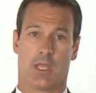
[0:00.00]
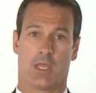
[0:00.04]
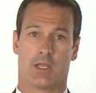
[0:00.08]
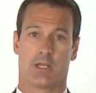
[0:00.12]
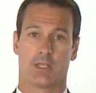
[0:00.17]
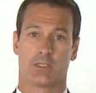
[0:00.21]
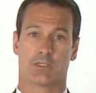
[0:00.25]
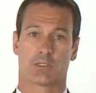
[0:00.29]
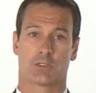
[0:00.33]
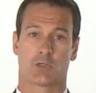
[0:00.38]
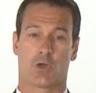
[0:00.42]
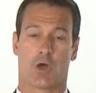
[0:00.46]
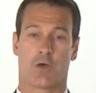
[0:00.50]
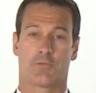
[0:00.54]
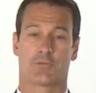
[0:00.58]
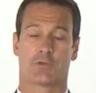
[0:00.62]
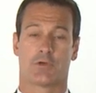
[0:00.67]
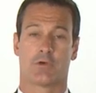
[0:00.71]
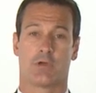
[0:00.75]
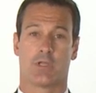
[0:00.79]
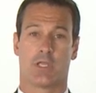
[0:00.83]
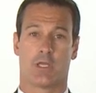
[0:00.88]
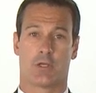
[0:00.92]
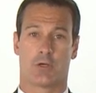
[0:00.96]
and a
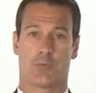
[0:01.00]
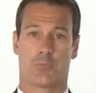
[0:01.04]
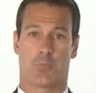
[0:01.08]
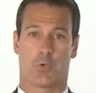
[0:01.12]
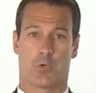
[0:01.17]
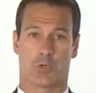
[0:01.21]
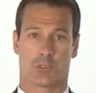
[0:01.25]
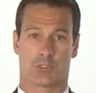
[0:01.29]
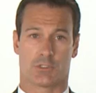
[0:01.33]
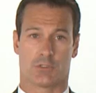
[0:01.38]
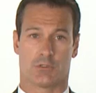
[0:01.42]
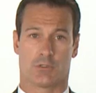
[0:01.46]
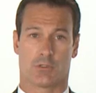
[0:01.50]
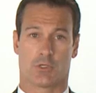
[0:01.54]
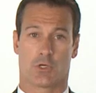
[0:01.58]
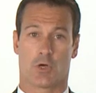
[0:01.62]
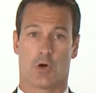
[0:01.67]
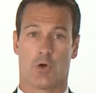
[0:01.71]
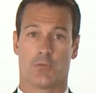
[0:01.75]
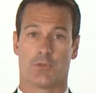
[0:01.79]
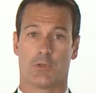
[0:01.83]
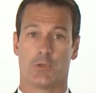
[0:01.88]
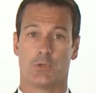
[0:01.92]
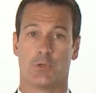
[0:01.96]
softer inner portion
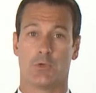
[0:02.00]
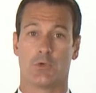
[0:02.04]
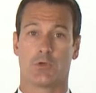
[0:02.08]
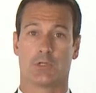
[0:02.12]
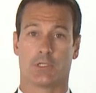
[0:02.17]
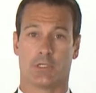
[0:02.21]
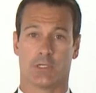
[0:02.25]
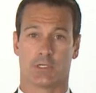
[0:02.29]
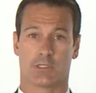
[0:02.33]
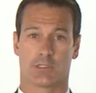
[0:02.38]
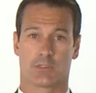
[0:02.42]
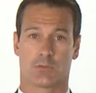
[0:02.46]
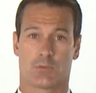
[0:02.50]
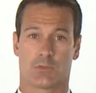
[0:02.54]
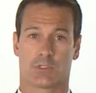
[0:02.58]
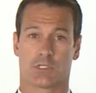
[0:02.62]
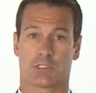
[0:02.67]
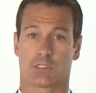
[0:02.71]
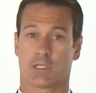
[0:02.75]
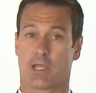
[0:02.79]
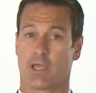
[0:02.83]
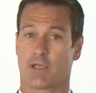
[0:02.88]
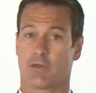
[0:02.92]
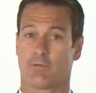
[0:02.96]
called the nucleus,
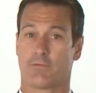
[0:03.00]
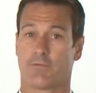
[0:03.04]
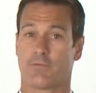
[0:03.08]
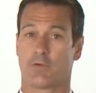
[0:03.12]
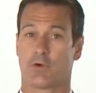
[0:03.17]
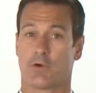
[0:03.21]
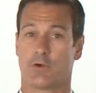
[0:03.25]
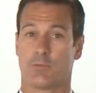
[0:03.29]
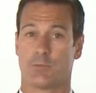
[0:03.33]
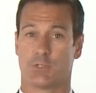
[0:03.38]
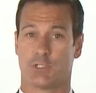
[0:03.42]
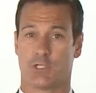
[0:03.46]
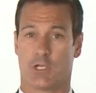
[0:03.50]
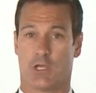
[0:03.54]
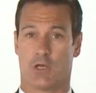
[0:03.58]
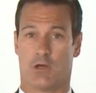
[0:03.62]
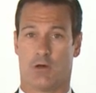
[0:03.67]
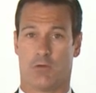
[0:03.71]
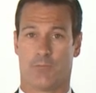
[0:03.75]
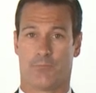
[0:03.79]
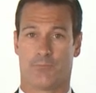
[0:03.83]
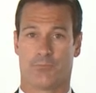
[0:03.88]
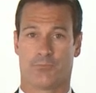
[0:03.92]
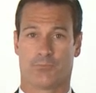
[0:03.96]
which is like a firm
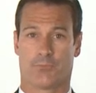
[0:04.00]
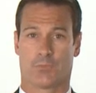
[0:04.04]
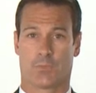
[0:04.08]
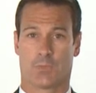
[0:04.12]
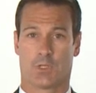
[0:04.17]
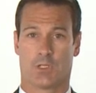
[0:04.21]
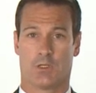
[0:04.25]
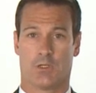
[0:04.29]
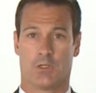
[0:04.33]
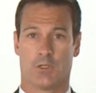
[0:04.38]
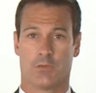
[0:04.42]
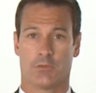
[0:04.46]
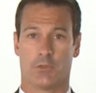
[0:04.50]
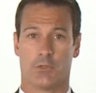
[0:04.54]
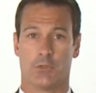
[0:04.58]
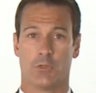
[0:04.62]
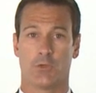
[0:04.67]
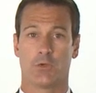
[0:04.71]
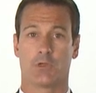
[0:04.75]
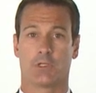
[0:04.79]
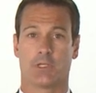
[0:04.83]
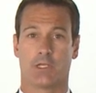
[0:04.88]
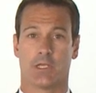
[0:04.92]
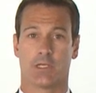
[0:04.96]
gel. The
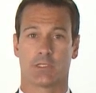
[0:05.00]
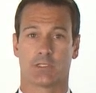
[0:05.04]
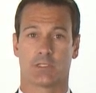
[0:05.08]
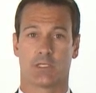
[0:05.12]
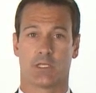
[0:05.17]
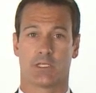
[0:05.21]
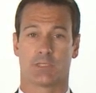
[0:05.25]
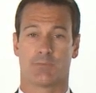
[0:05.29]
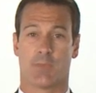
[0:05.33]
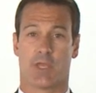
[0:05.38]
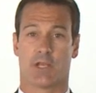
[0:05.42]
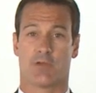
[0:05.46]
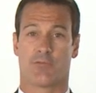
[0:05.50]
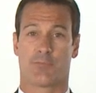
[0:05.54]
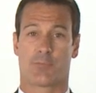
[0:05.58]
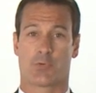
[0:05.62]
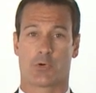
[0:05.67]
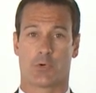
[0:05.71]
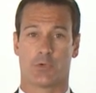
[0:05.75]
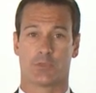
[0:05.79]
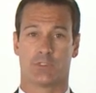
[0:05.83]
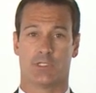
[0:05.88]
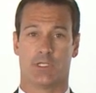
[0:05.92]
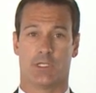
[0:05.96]
nucleus is made of
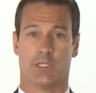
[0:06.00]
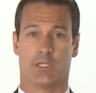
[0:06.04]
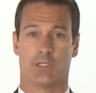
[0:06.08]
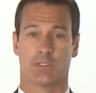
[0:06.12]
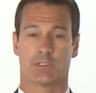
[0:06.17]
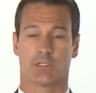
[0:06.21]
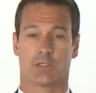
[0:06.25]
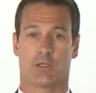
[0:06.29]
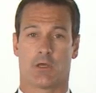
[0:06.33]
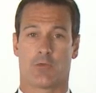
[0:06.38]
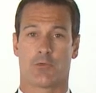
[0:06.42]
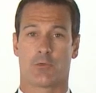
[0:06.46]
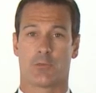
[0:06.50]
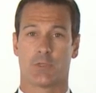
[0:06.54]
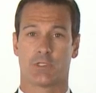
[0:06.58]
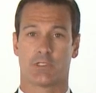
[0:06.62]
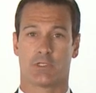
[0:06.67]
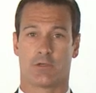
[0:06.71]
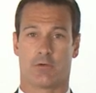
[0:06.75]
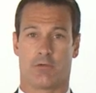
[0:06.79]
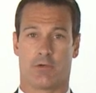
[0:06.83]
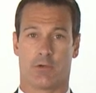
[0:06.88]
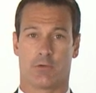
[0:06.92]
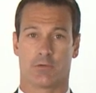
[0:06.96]
proteins and other
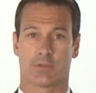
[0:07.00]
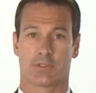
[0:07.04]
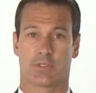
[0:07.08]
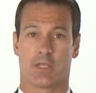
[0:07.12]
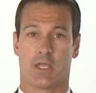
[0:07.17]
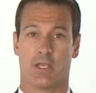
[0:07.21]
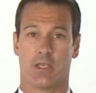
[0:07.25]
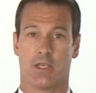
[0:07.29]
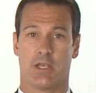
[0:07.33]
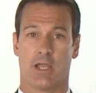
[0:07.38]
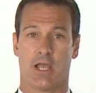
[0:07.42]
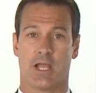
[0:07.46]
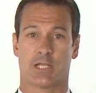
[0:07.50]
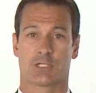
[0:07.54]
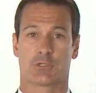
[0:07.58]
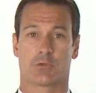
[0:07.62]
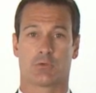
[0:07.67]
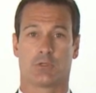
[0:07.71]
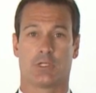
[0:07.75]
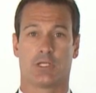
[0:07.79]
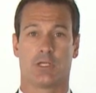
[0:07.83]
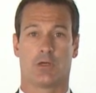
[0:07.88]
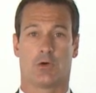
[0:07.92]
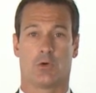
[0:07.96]
materials that
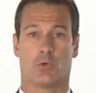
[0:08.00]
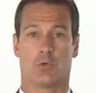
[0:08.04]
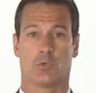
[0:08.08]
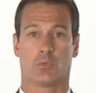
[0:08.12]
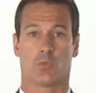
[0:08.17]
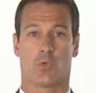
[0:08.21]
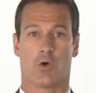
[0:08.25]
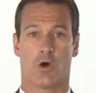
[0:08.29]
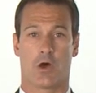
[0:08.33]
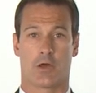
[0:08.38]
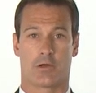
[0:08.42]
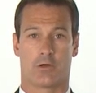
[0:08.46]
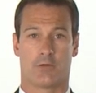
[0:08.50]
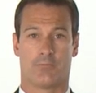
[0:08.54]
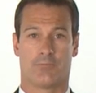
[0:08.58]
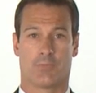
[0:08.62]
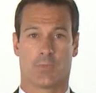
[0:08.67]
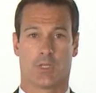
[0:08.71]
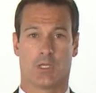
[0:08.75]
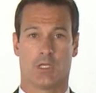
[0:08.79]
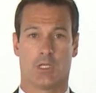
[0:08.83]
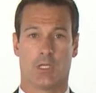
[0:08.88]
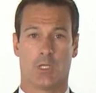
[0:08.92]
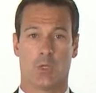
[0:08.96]
naturally hold water,
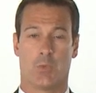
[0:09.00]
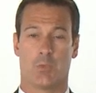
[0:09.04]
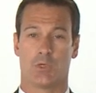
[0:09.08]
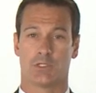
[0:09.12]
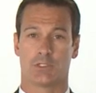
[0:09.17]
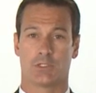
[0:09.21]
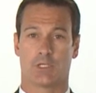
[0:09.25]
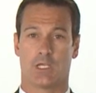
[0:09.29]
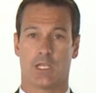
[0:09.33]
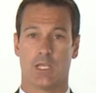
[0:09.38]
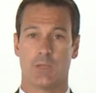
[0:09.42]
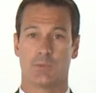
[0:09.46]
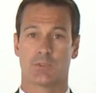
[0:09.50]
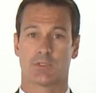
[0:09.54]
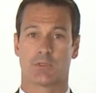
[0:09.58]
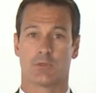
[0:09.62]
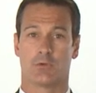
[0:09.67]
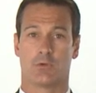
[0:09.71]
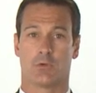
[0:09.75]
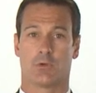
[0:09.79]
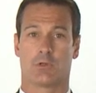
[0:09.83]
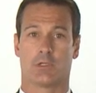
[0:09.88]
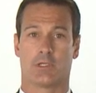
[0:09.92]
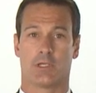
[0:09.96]
which keeps
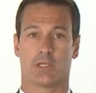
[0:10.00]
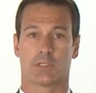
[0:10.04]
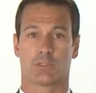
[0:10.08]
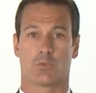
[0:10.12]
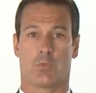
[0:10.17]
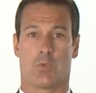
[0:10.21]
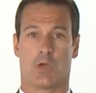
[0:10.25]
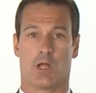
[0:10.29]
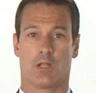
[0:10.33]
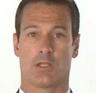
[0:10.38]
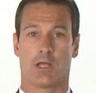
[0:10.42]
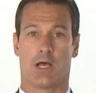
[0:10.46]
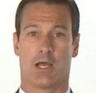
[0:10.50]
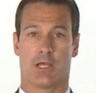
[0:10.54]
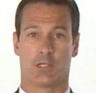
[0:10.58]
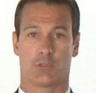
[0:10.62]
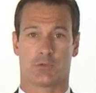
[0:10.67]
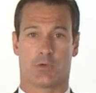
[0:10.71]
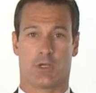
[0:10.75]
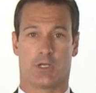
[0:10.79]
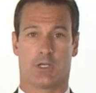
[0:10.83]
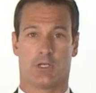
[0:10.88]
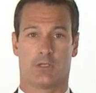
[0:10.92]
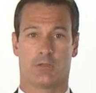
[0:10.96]
the nucleus well
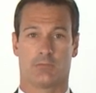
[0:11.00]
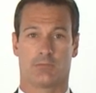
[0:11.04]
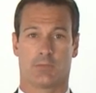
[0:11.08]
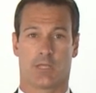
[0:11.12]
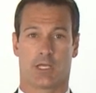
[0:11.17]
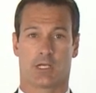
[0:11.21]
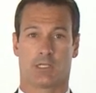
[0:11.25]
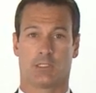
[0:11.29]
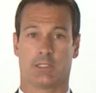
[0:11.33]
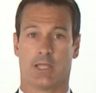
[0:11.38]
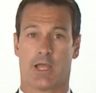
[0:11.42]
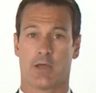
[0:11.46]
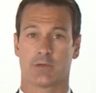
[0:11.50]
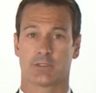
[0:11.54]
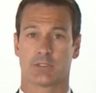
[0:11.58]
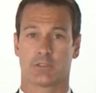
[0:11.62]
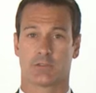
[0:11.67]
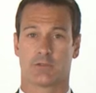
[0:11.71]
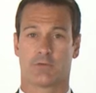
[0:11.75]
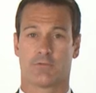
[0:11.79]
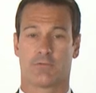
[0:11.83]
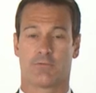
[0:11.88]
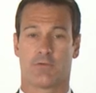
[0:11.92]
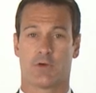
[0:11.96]
hydrated and allows
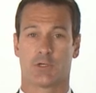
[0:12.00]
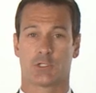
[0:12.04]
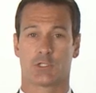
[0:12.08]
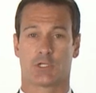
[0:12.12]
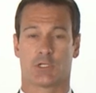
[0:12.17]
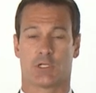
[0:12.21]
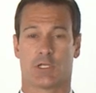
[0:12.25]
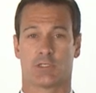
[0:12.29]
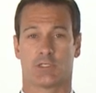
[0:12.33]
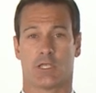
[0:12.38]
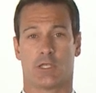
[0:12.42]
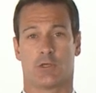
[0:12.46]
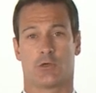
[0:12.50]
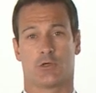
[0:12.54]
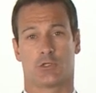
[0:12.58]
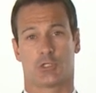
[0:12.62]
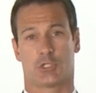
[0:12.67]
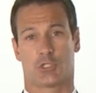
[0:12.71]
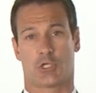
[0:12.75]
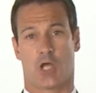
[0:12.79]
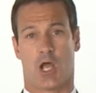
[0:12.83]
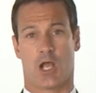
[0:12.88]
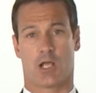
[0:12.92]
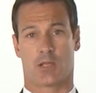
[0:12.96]
it to function as a
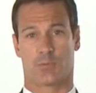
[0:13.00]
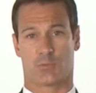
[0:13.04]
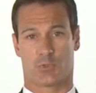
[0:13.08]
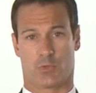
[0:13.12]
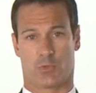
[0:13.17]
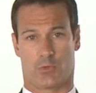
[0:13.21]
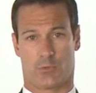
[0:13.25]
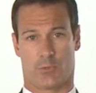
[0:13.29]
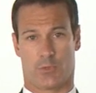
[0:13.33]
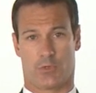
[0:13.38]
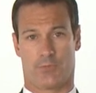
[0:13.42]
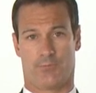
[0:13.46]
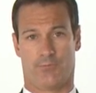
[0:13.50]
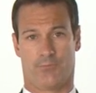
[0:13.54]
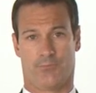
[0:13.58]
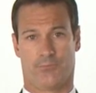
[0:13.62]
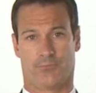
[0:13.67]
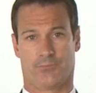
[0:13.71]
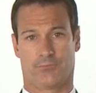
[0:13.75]
good shock absorber.